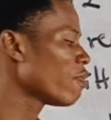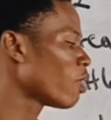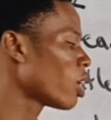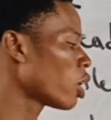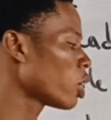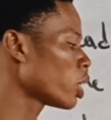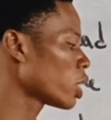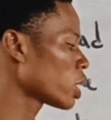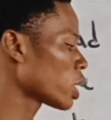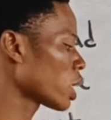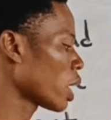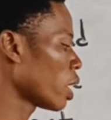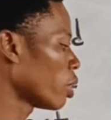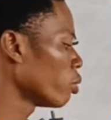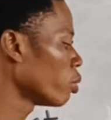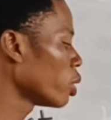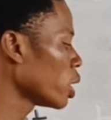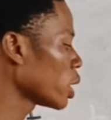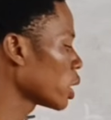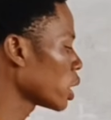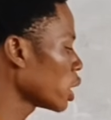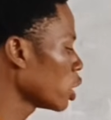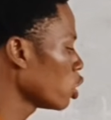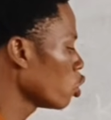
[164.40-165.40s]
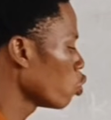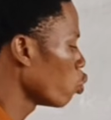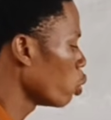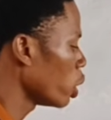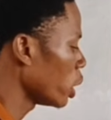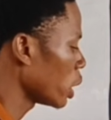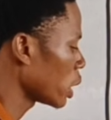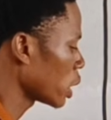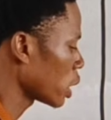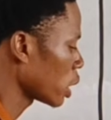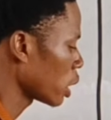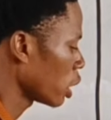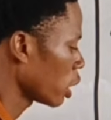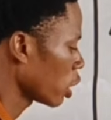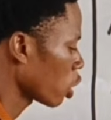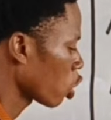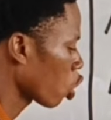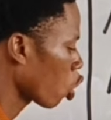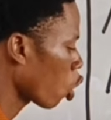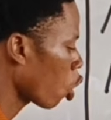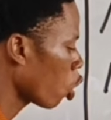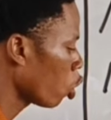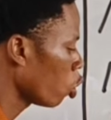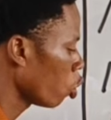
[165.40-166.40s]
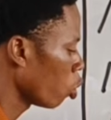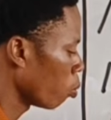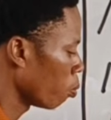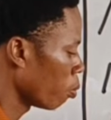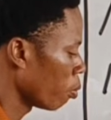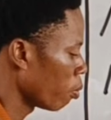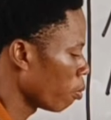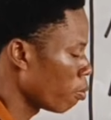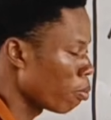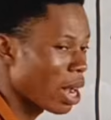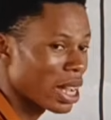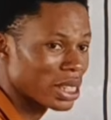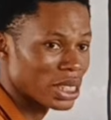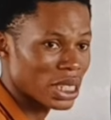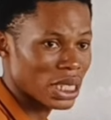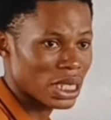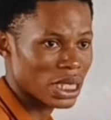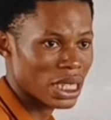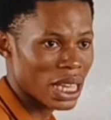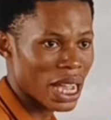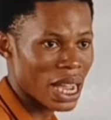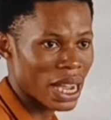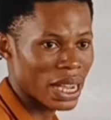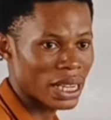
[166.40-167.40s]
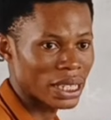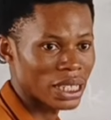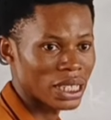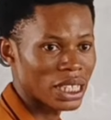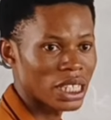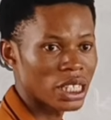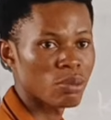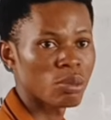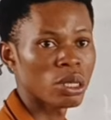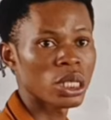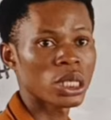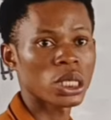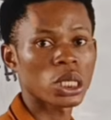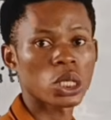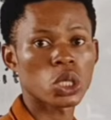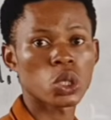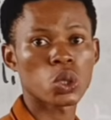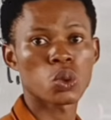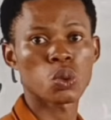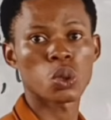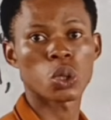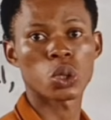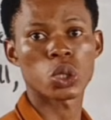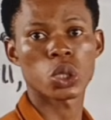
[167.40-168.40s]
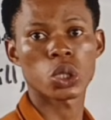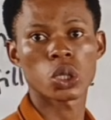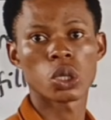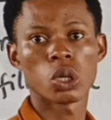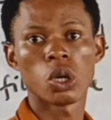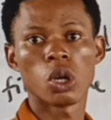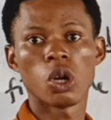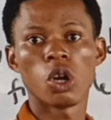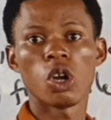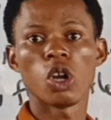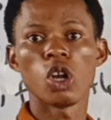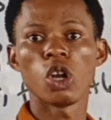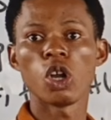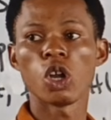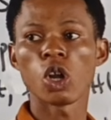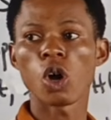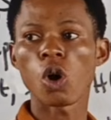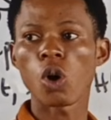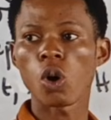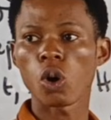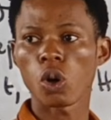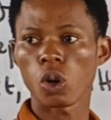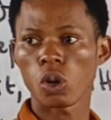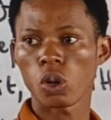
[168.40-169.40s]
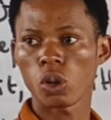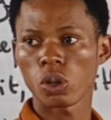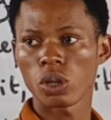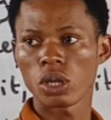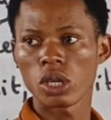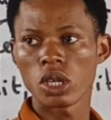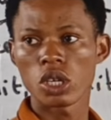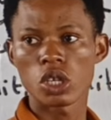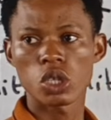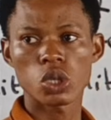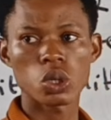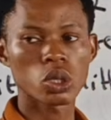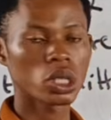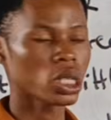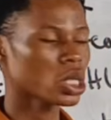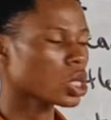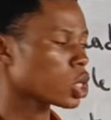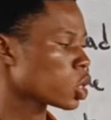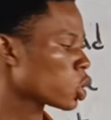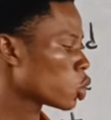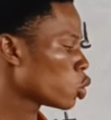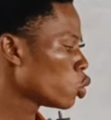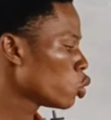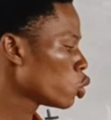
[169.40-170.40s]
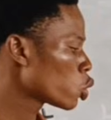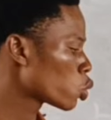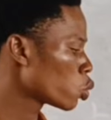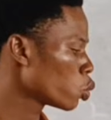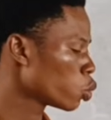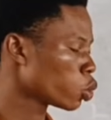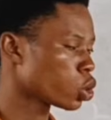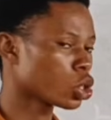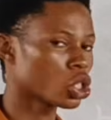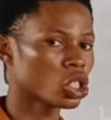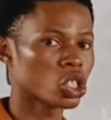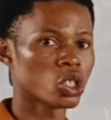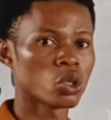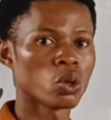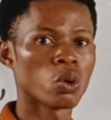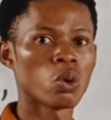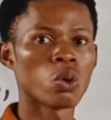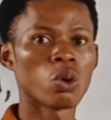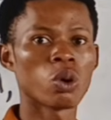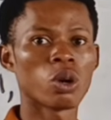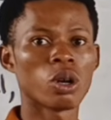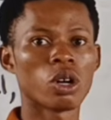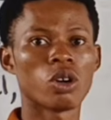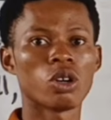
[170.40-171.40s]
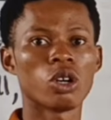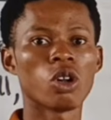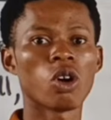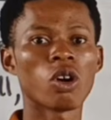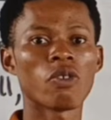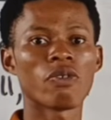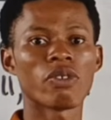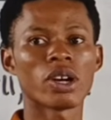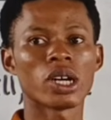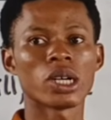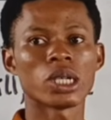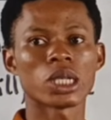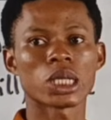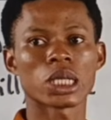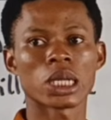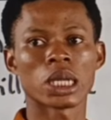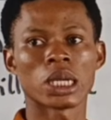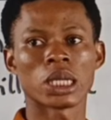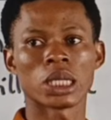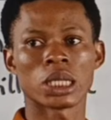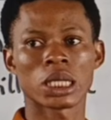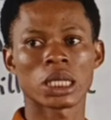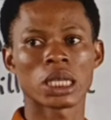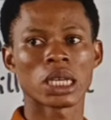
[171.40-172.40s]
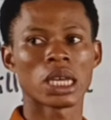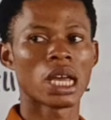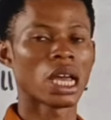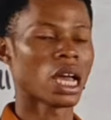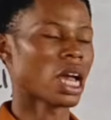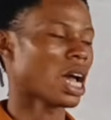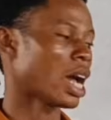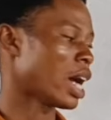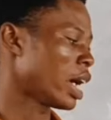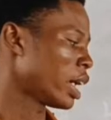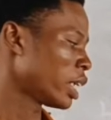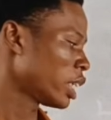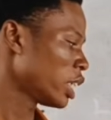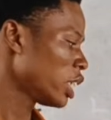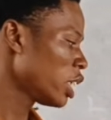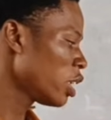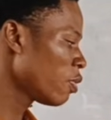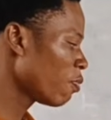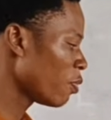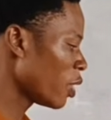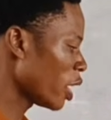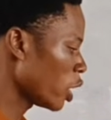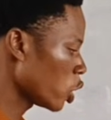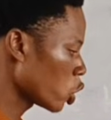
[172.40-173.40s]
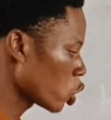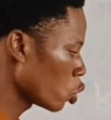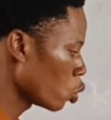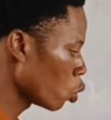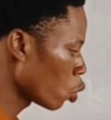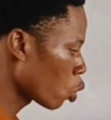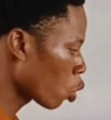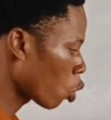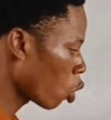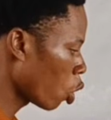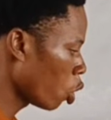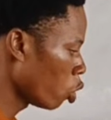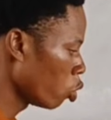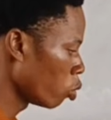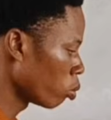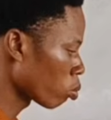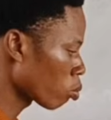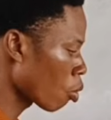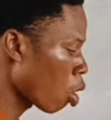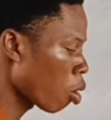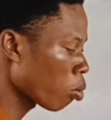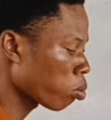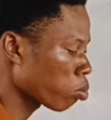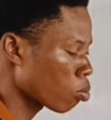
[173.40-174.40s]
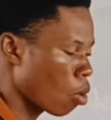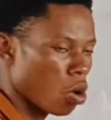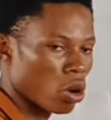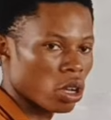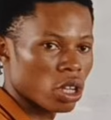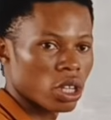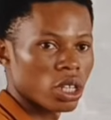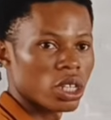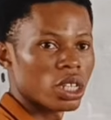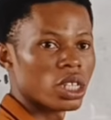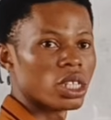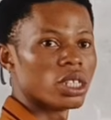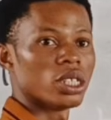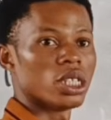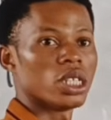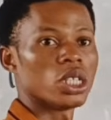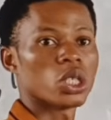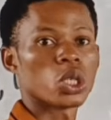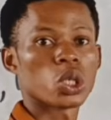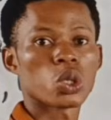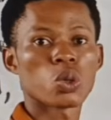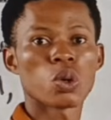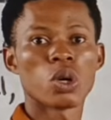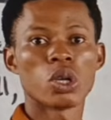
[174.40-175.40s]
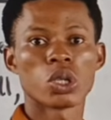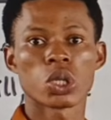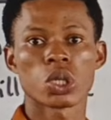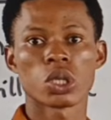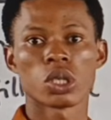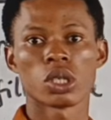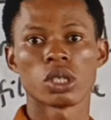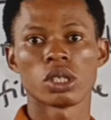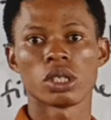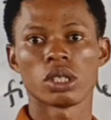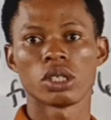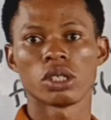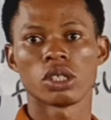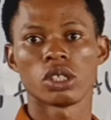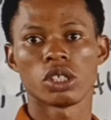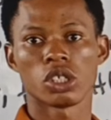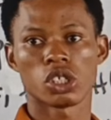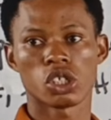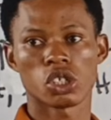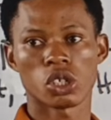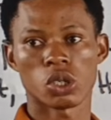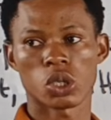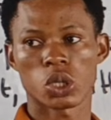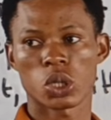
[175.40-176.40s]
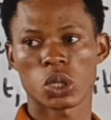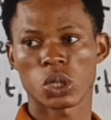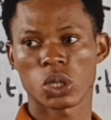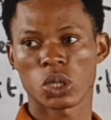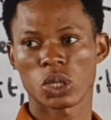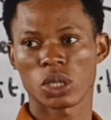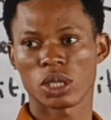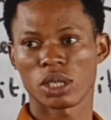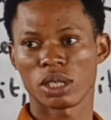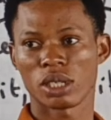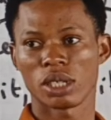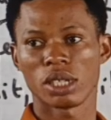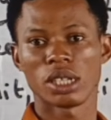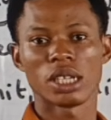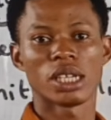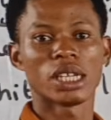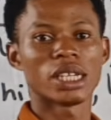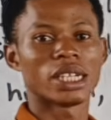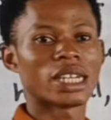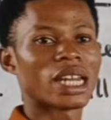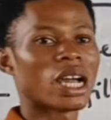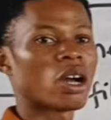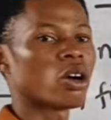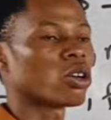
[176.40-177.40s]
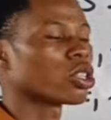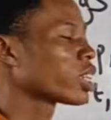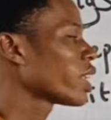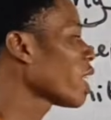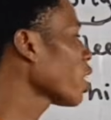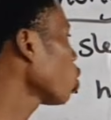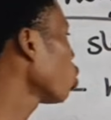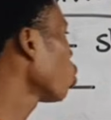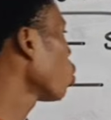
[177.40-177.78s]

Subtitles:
vowel sound written with column by the side, it means it is what? Long. So this is used to show long vowel sounds. And if there is no column, pong pong, it is what? Short. Now take